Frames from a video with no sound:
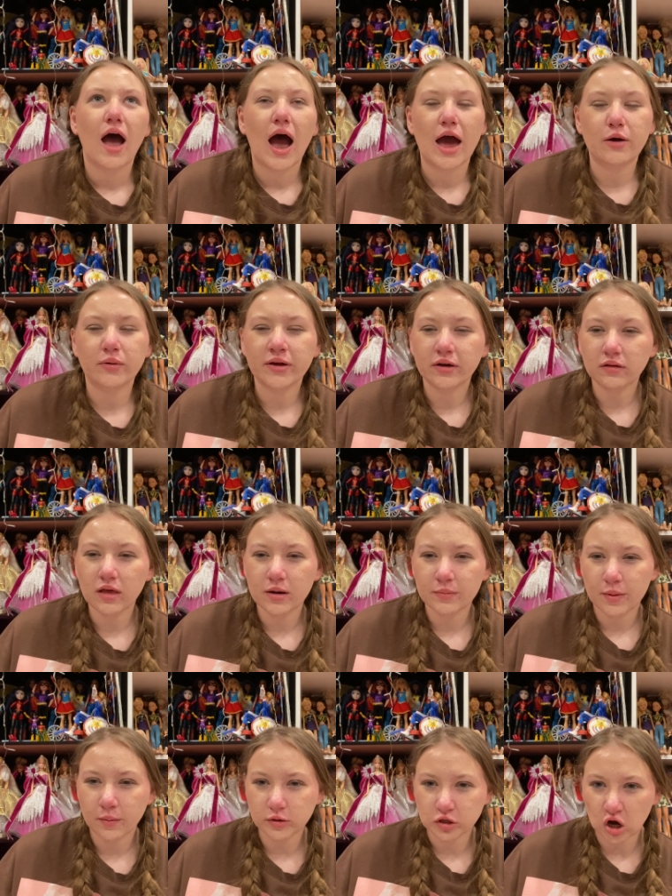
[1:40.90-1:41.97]
I don't hear a lot of
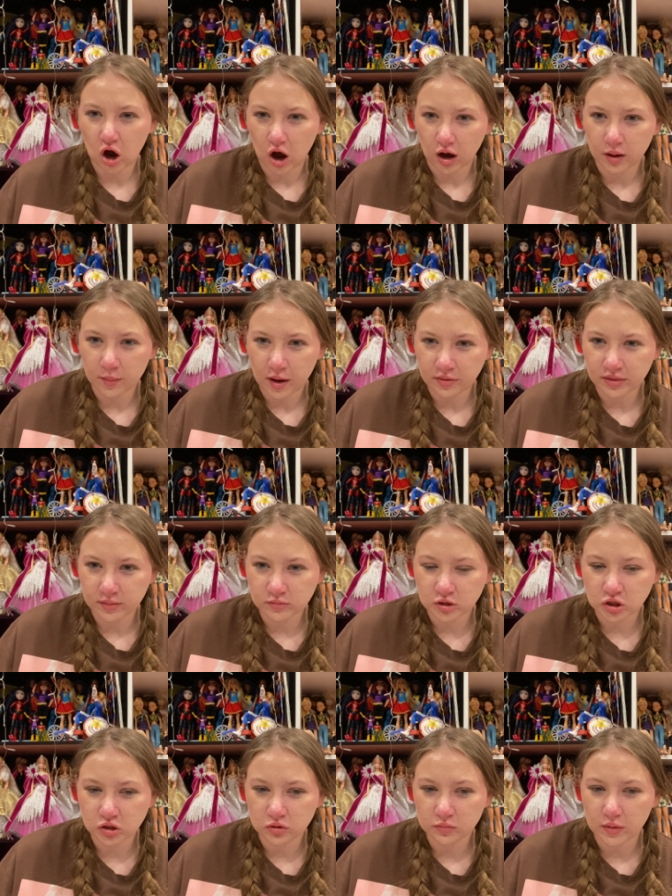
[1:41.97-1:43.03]
people talk about them
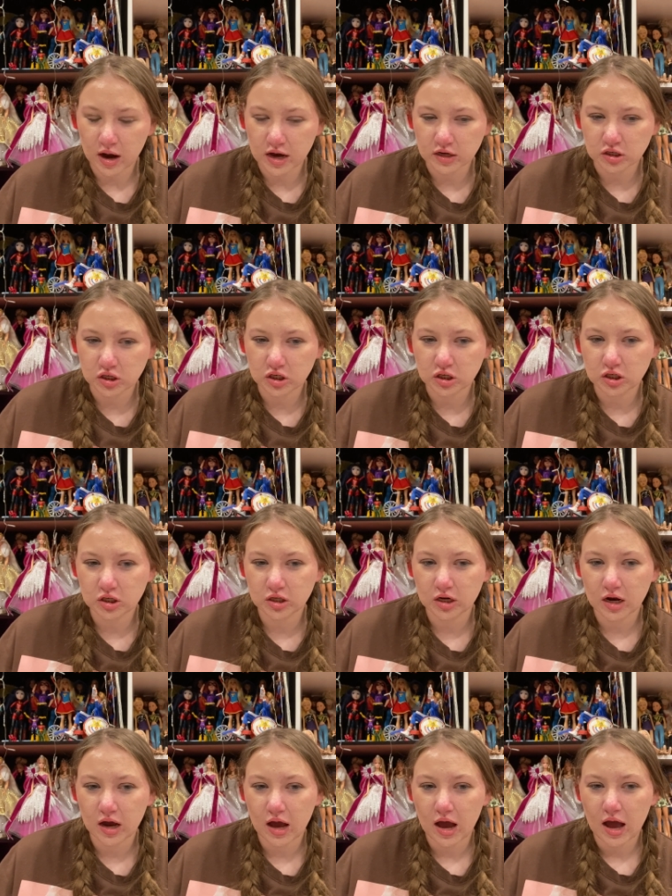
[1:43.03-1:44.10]
too much
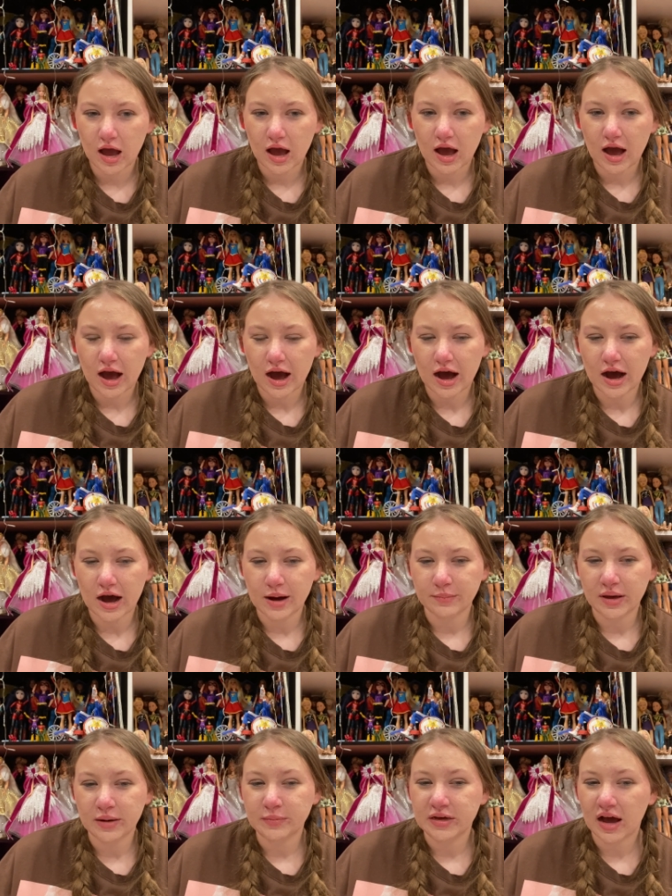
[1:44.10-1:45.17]
um,
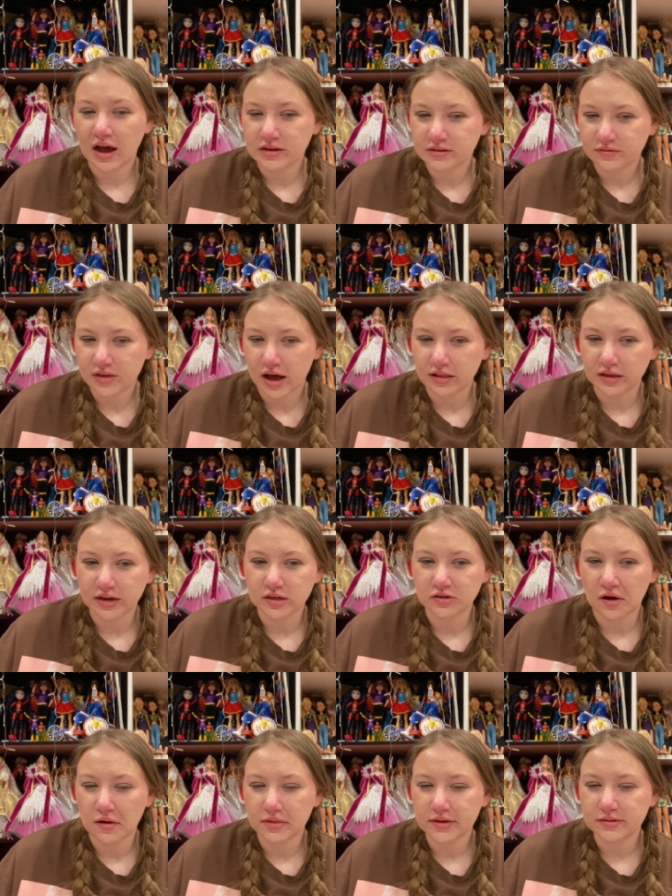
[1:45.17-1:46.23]
and because of that like a
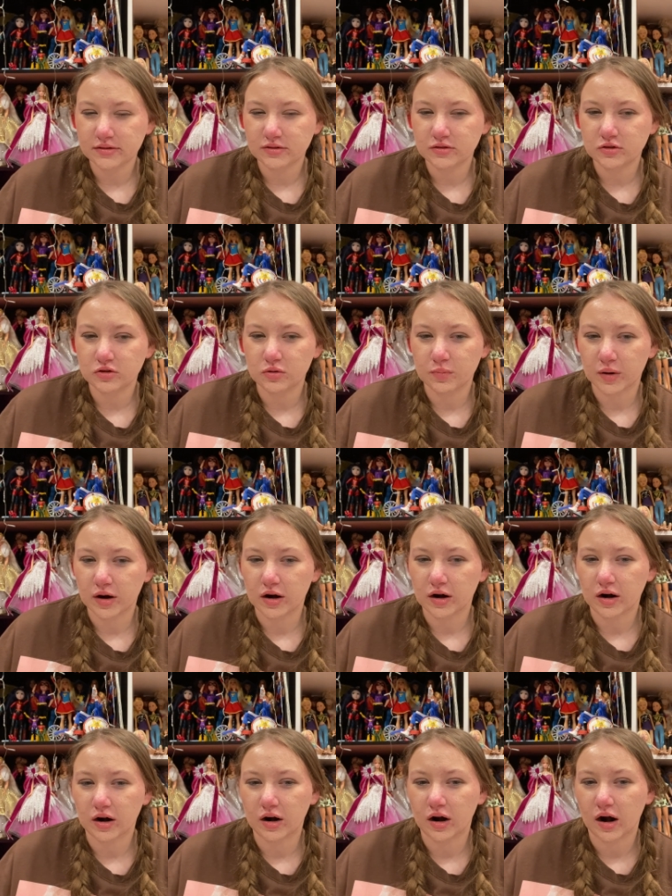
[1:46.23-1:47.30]
doll that isn't
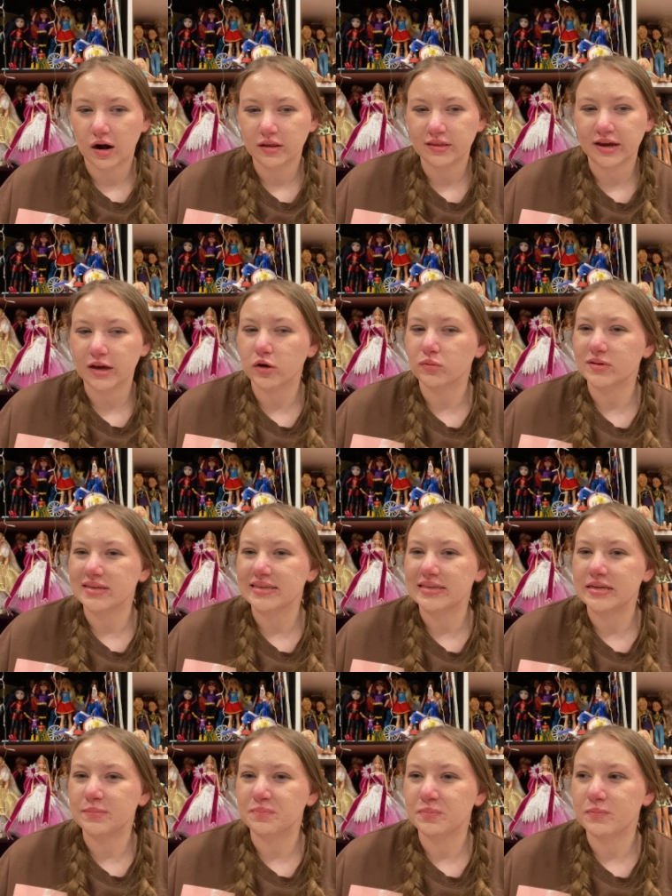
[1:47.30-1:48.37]
super like I don't
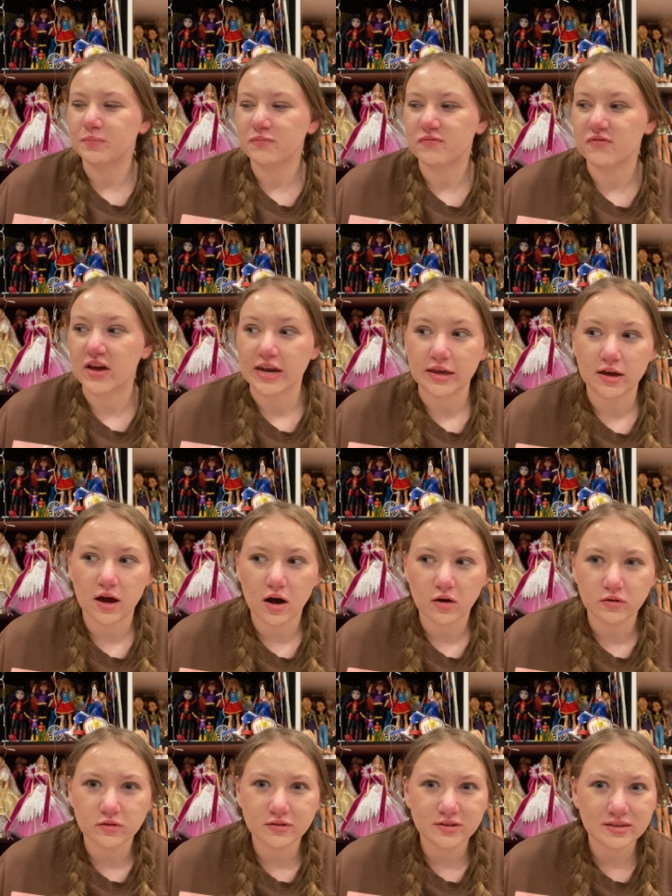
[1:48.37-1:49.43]
see
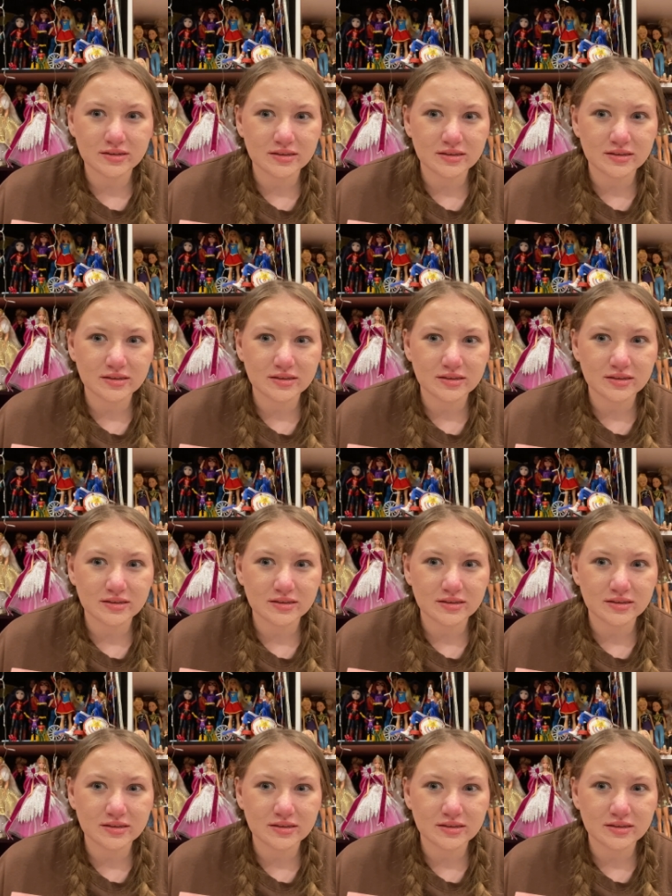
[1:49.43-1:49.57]
videos